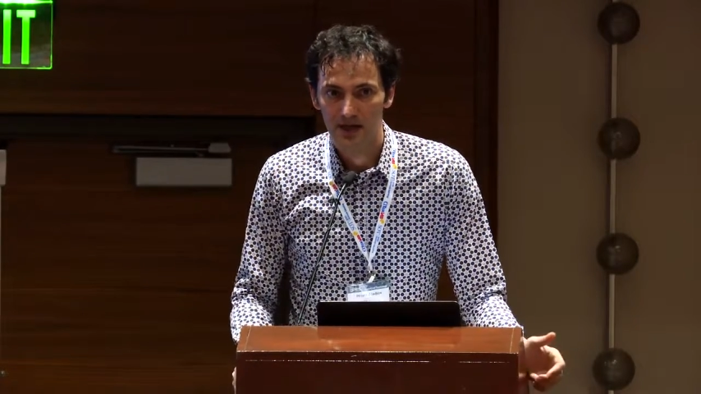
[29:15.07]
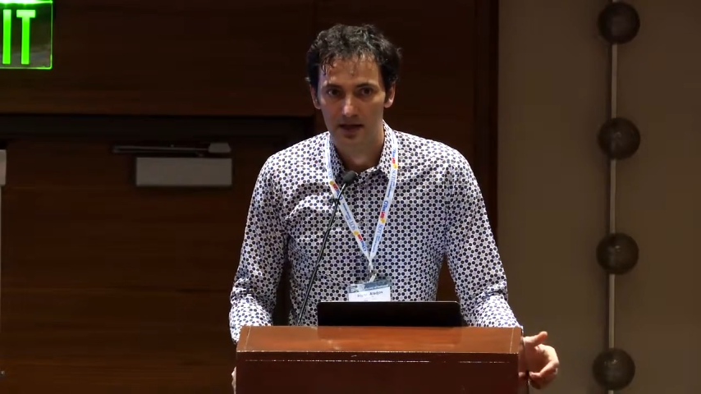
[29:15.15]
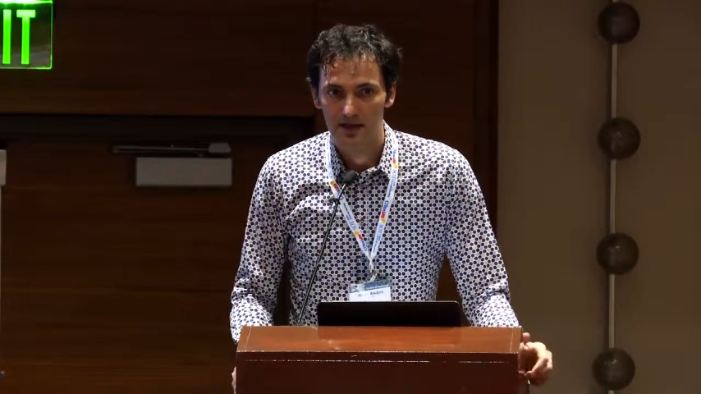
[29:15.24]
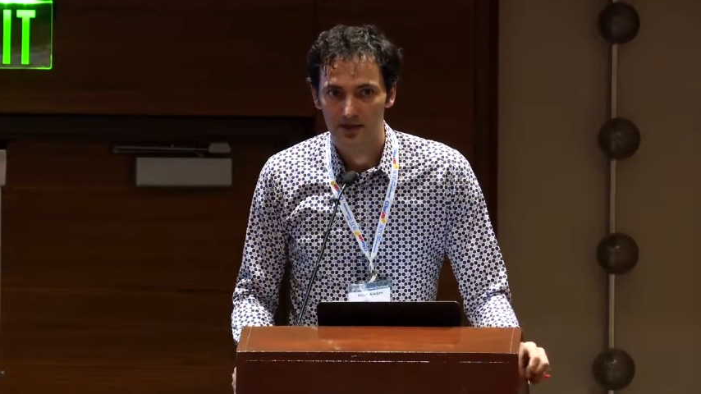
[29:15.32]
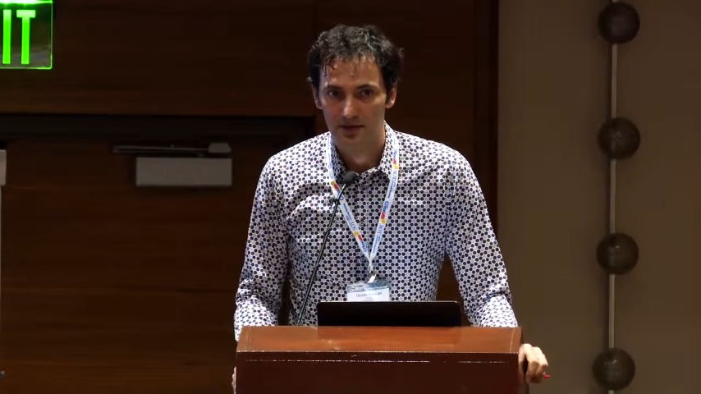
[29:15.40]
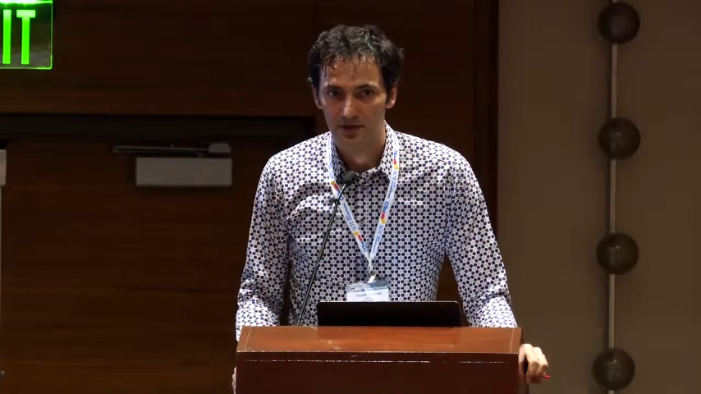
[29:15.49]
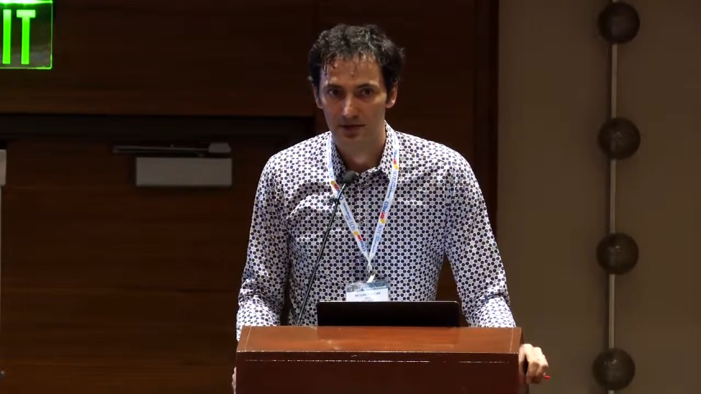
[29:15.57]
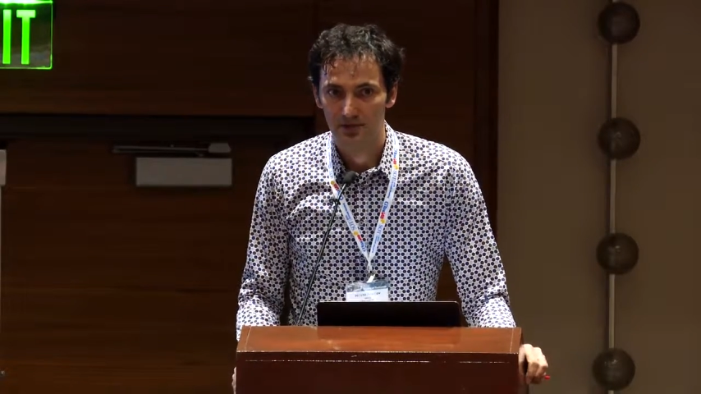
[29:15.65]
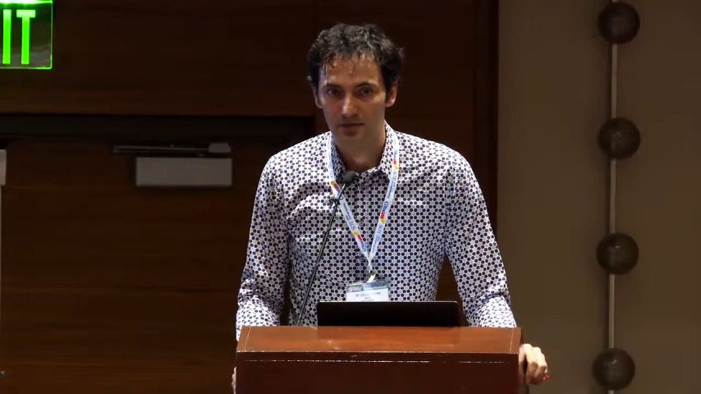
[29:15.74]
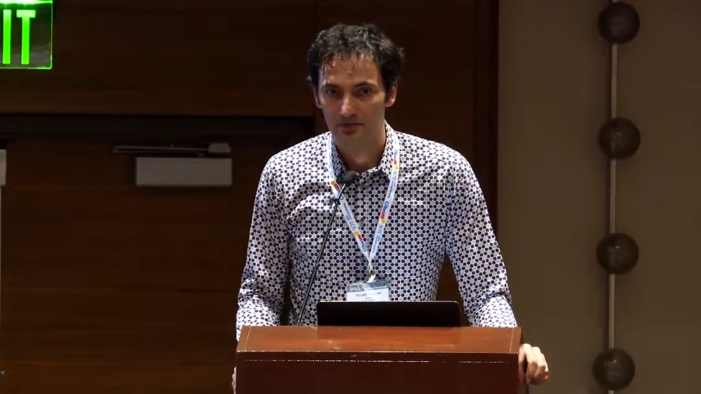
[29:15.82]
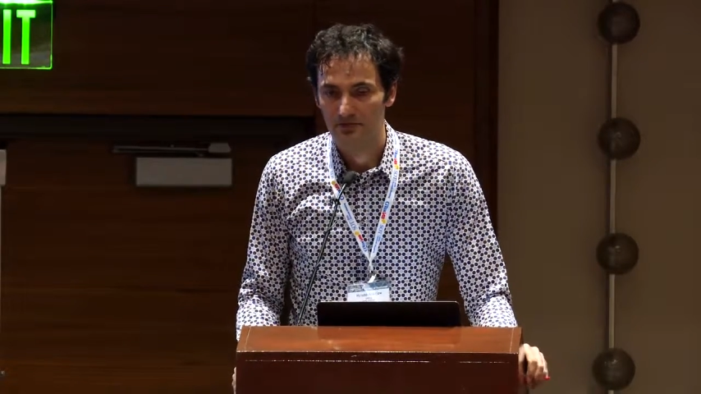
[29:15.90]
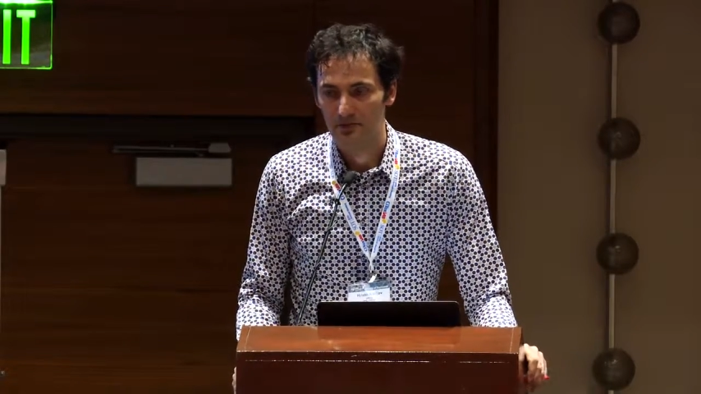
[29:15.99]

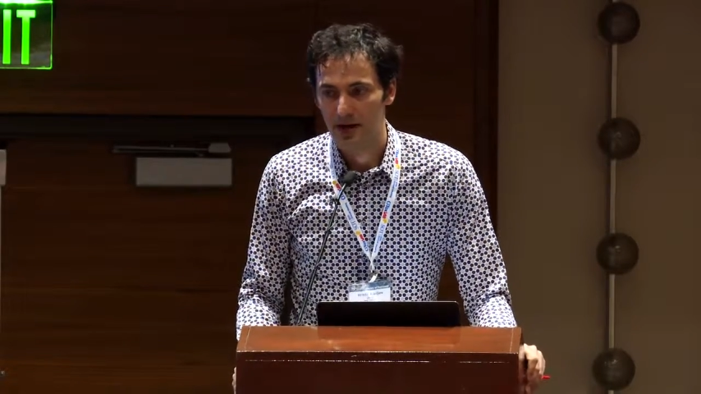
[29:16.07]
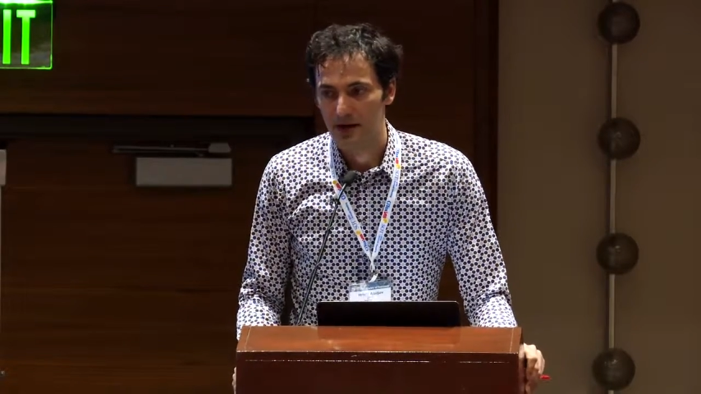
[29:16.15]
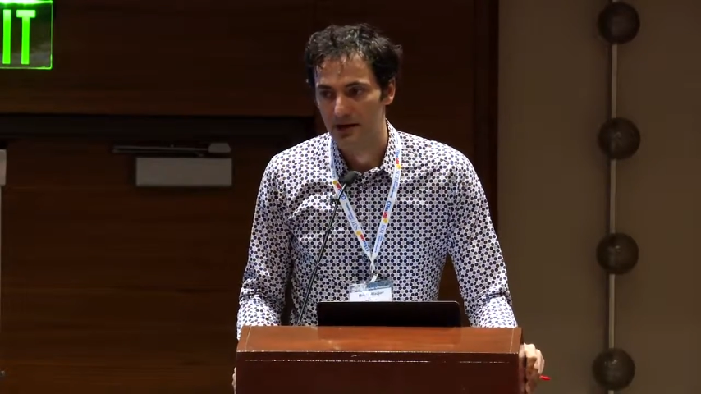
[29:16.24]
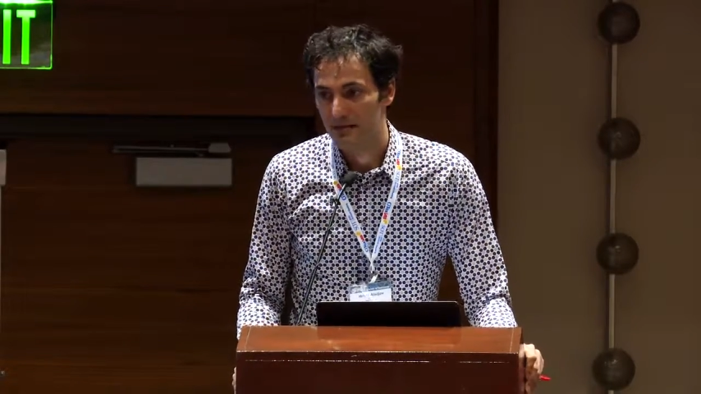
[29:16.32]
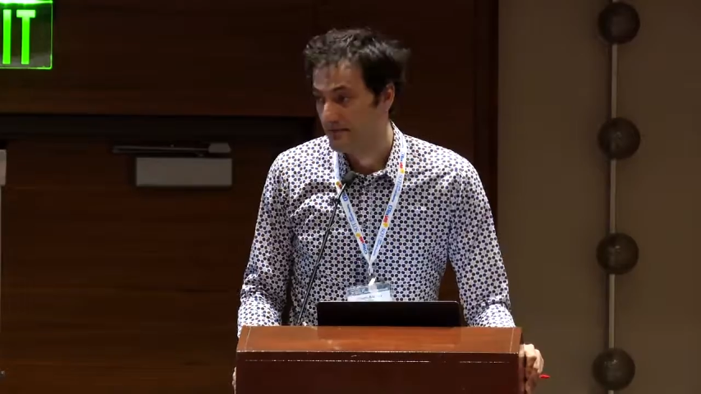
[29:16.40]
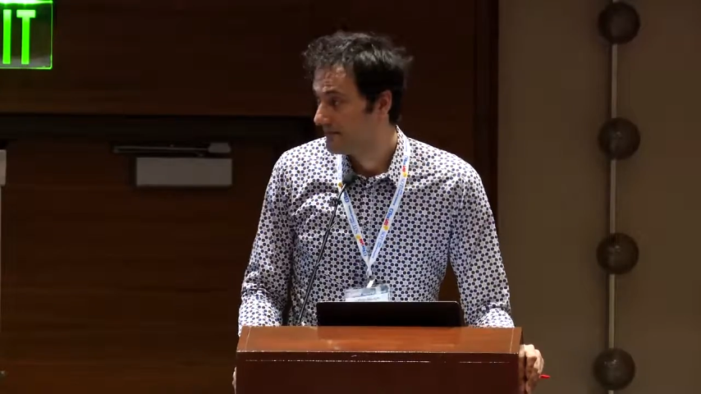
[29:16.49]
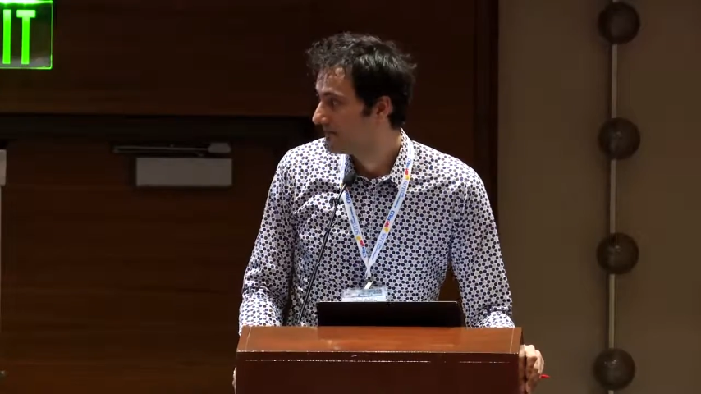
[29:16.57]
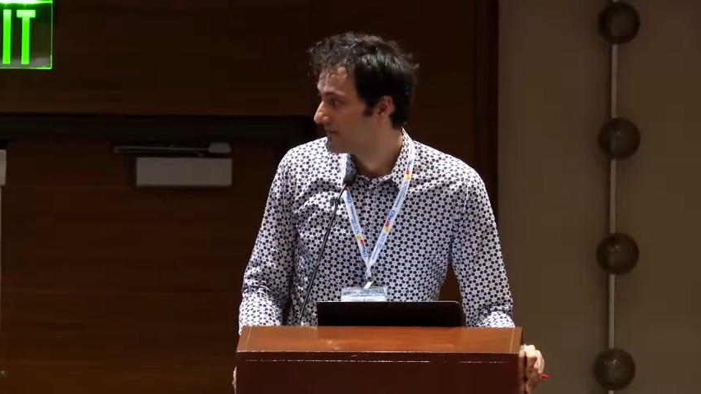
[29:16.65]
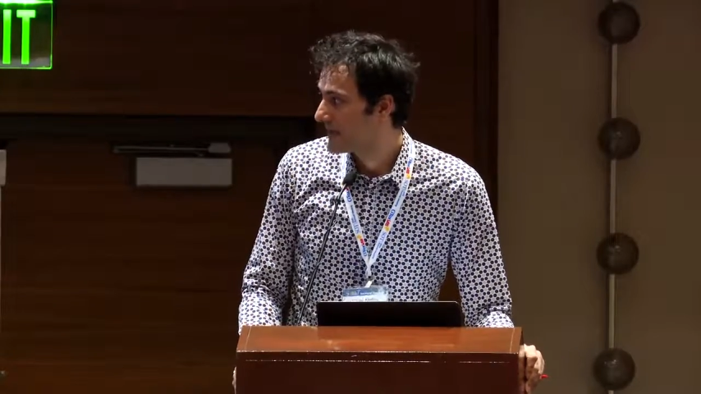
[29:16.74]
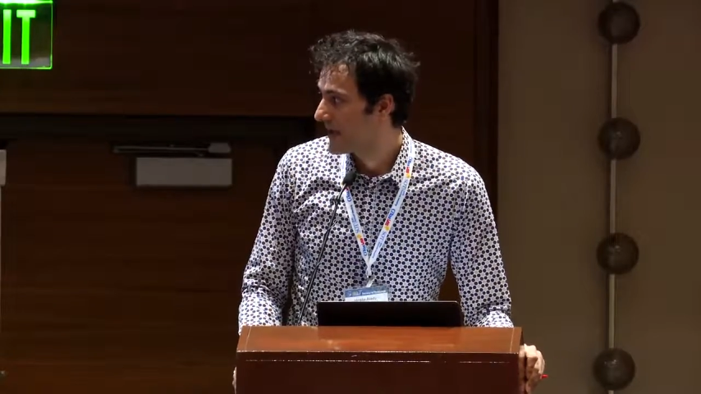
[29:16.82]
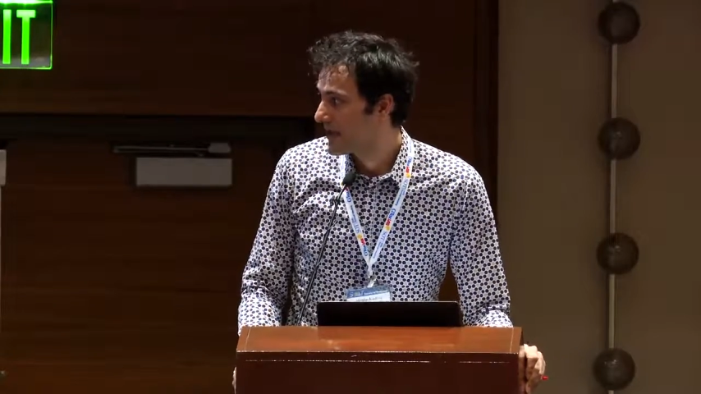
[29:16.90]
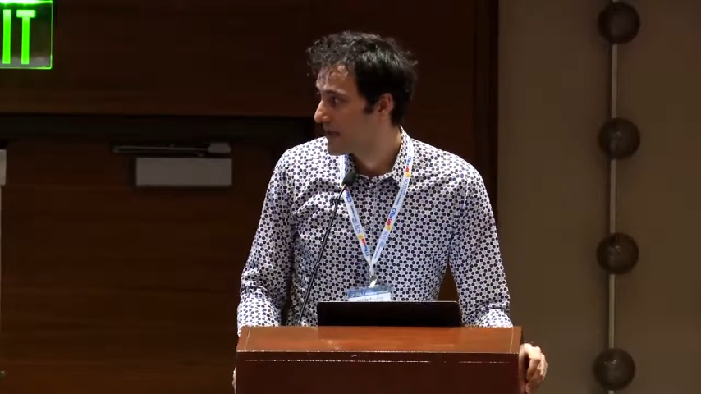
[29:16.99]
So,
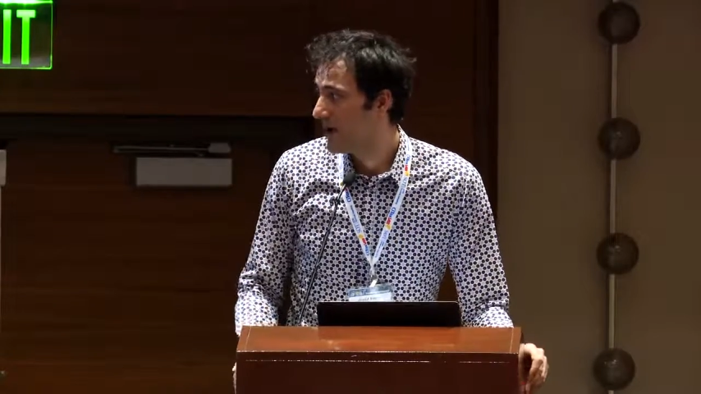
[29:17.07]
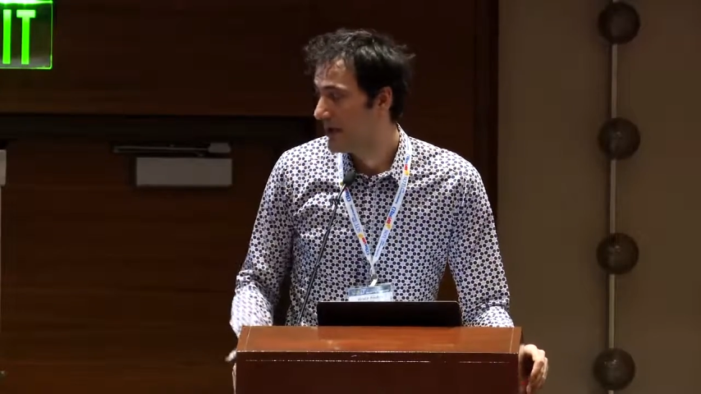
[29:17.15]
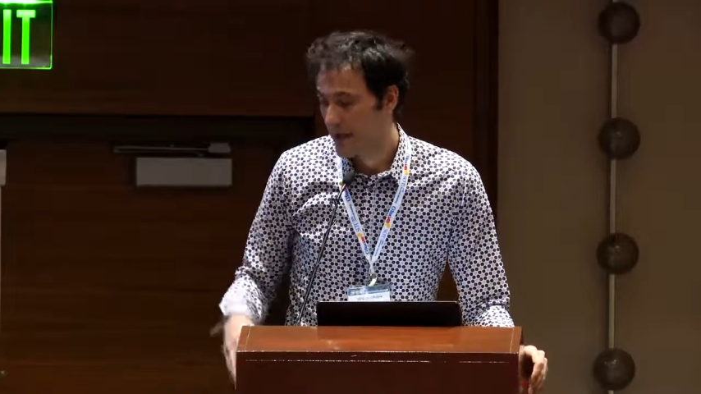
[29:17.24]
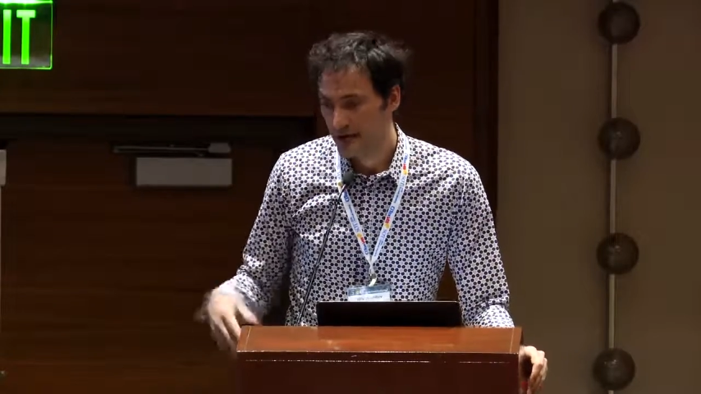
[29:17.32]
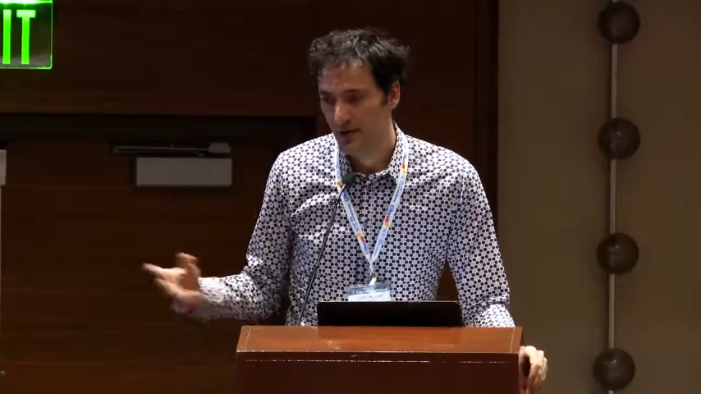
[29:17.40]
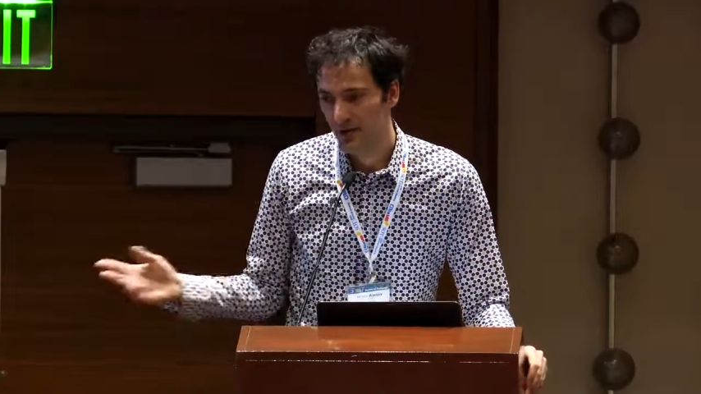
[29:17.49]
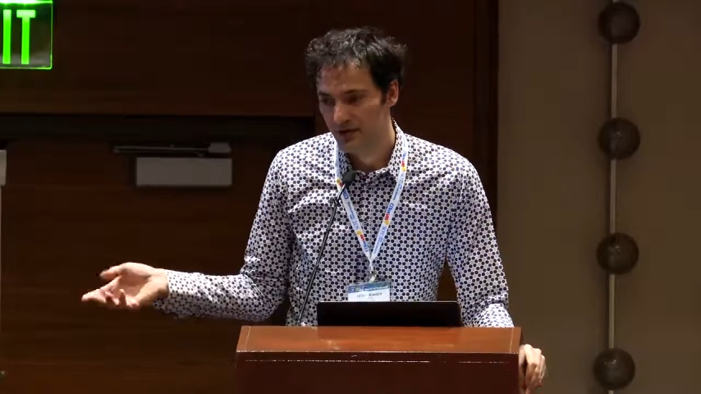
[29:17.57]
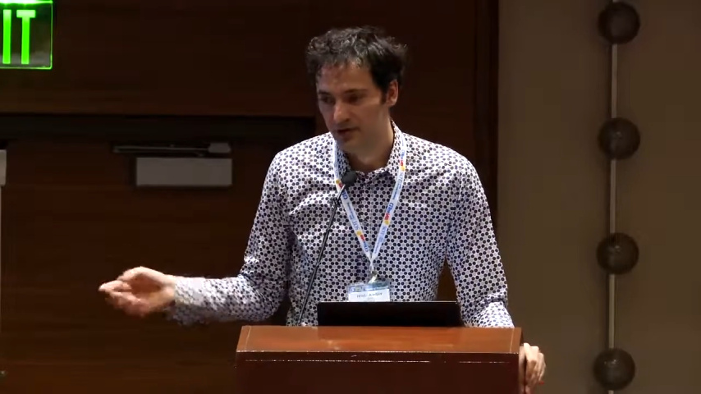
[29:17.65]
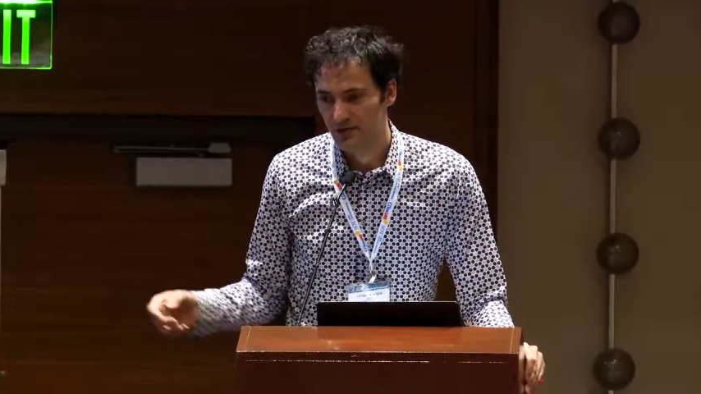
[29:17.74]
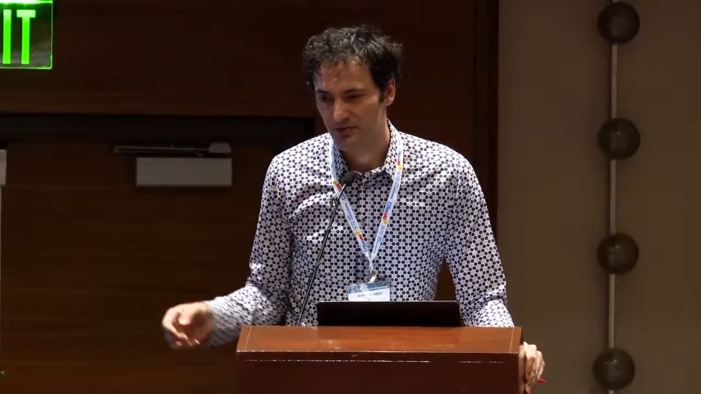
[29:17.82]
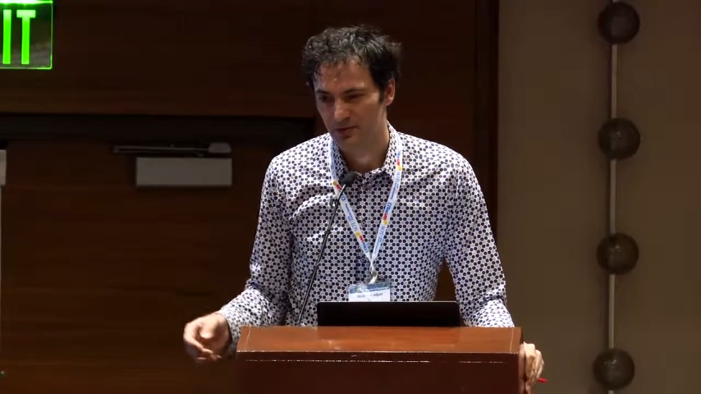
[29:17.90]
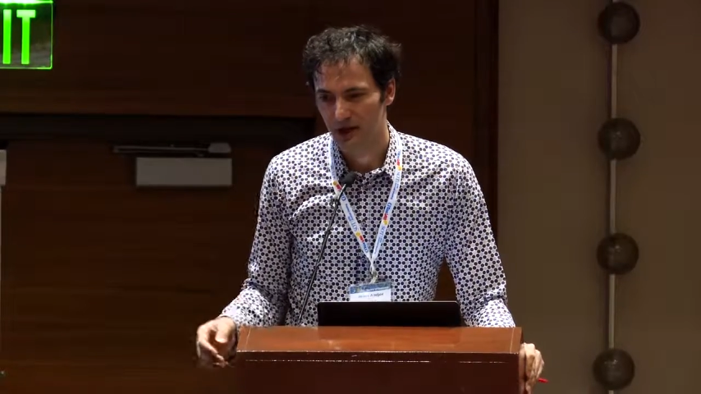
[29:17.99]
and also